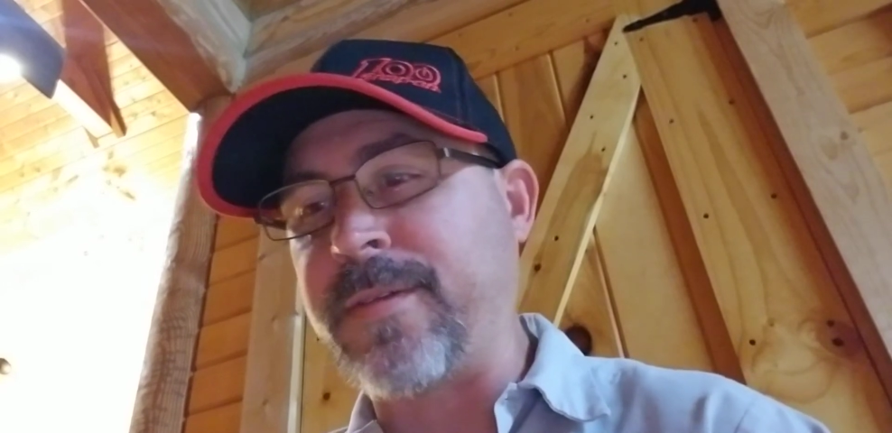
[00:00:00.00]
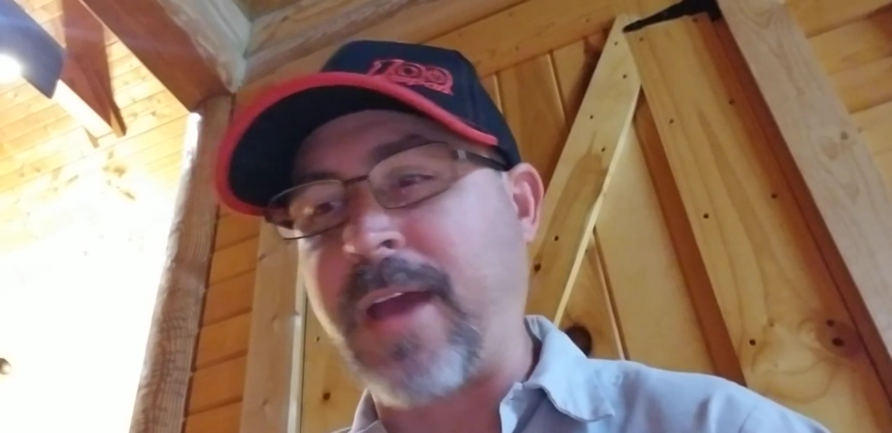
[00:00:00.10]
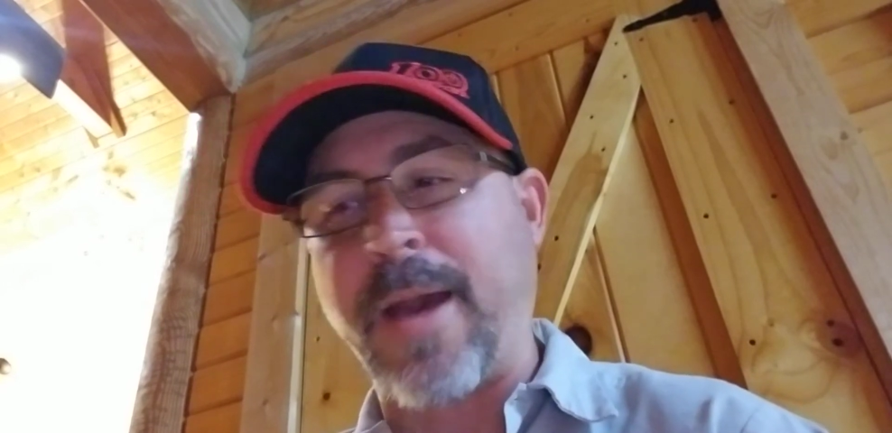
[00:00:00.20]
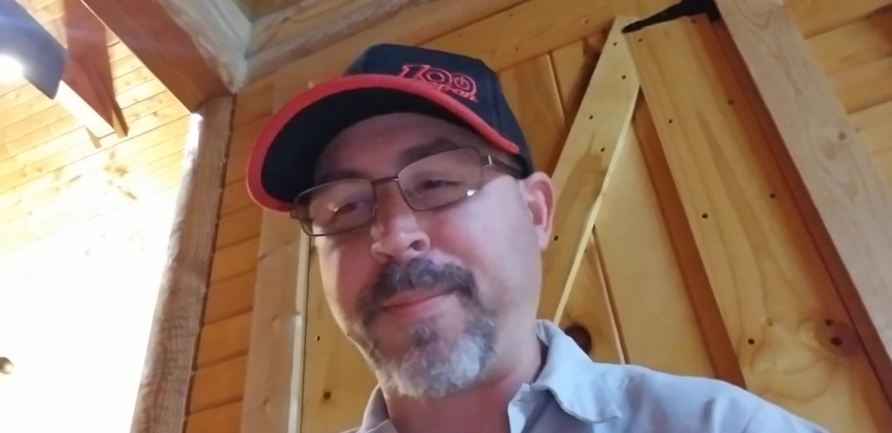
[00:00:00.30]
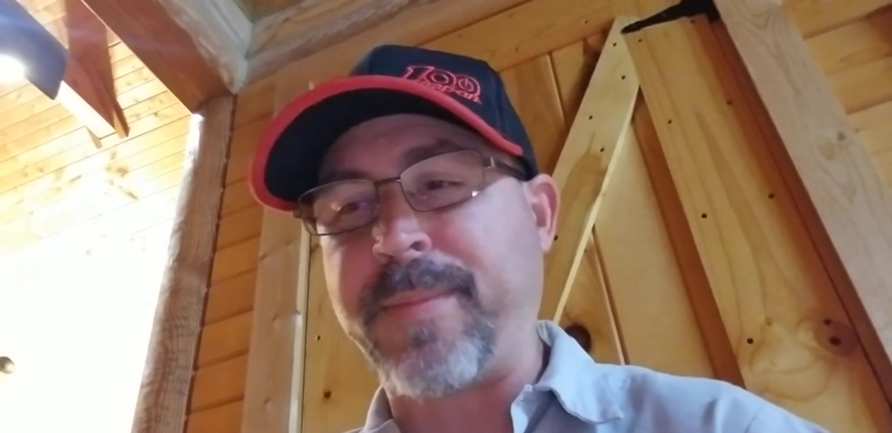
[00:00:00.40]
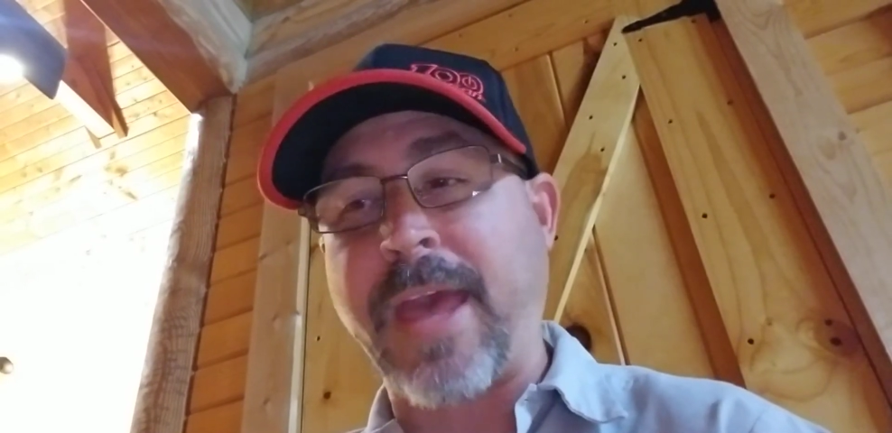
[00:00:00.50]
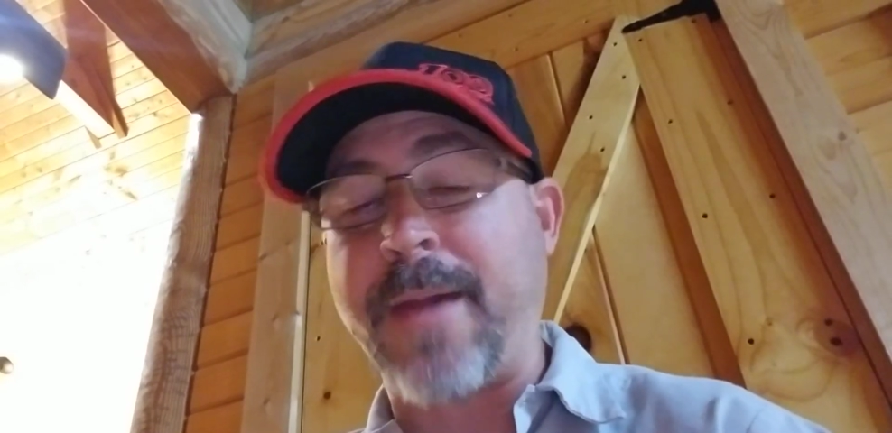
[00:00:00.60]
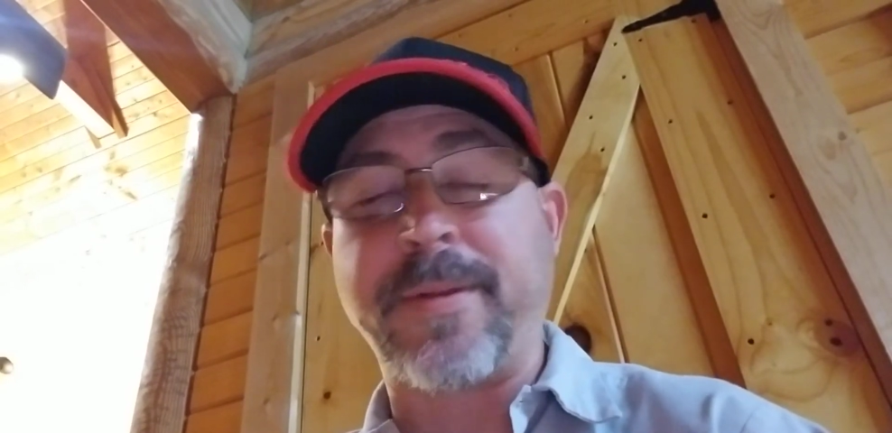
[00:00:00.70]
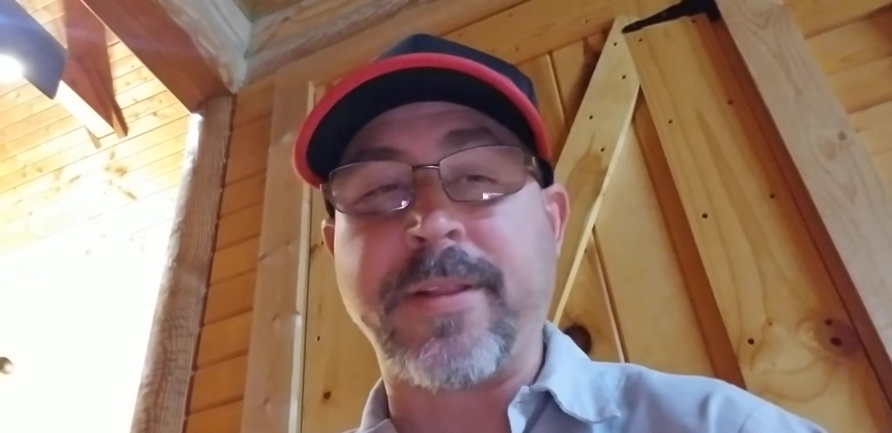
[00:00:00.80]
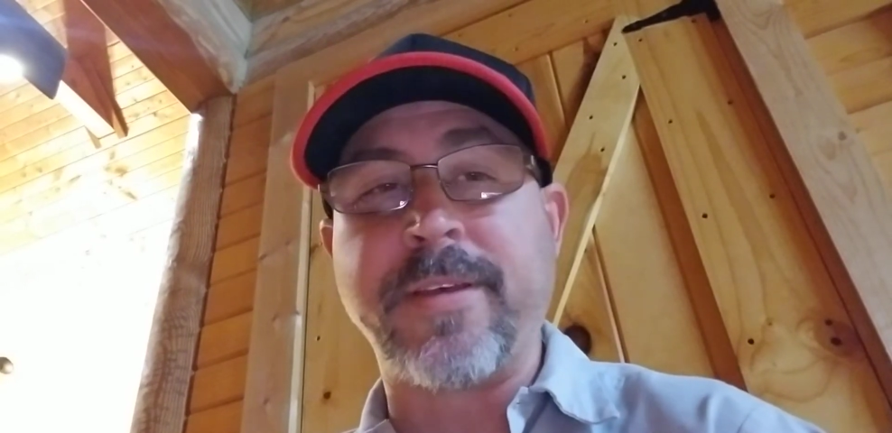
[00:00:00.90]

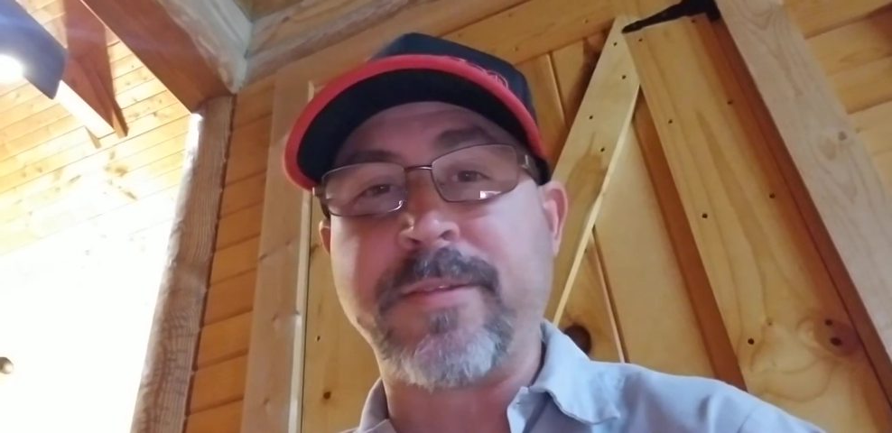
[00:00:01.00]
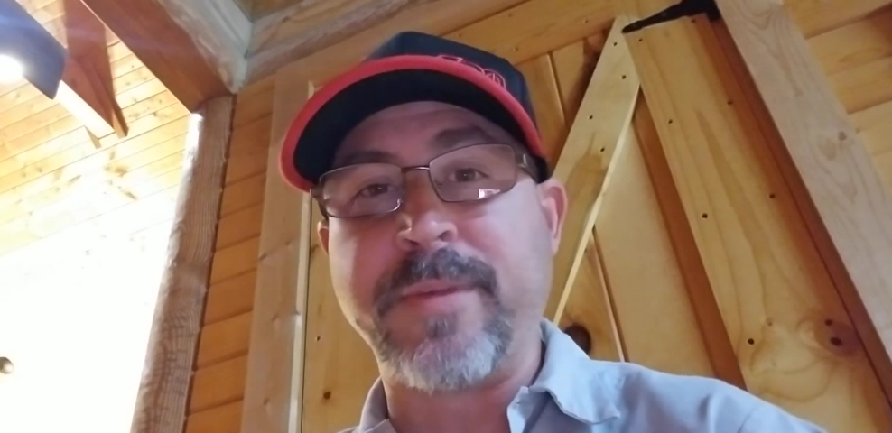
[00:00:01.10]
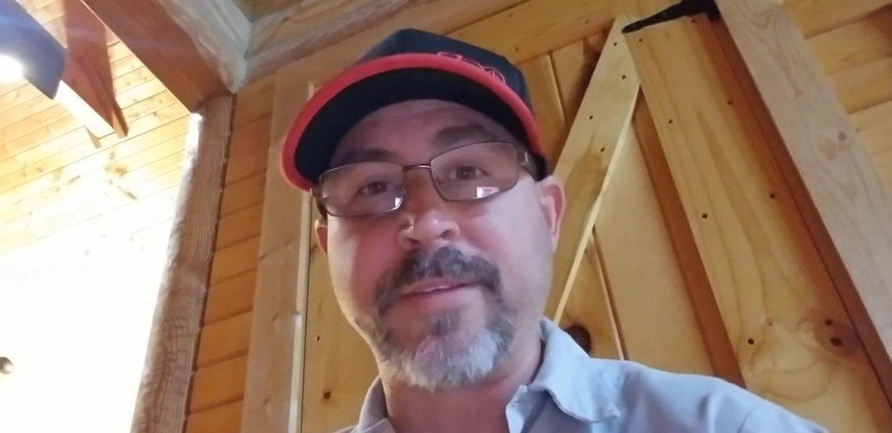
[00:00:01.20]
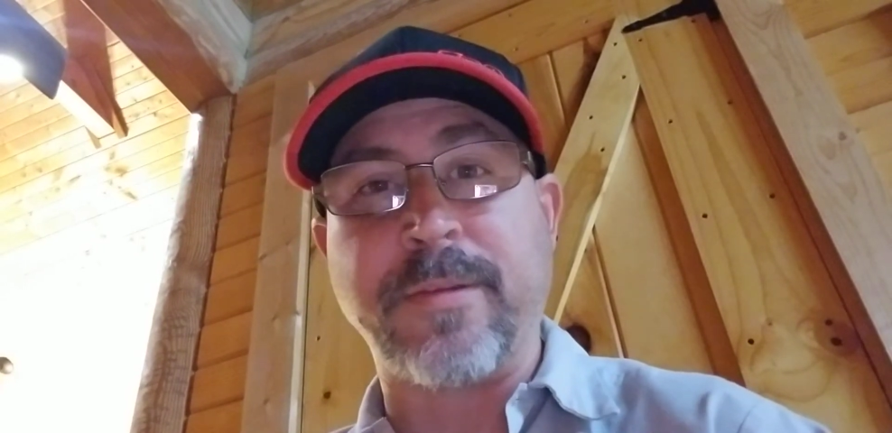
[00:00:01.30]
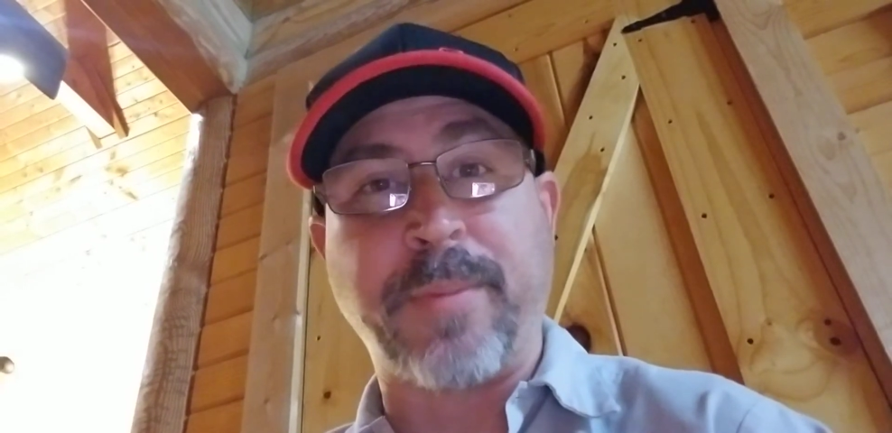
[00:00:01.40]
capitalism isn't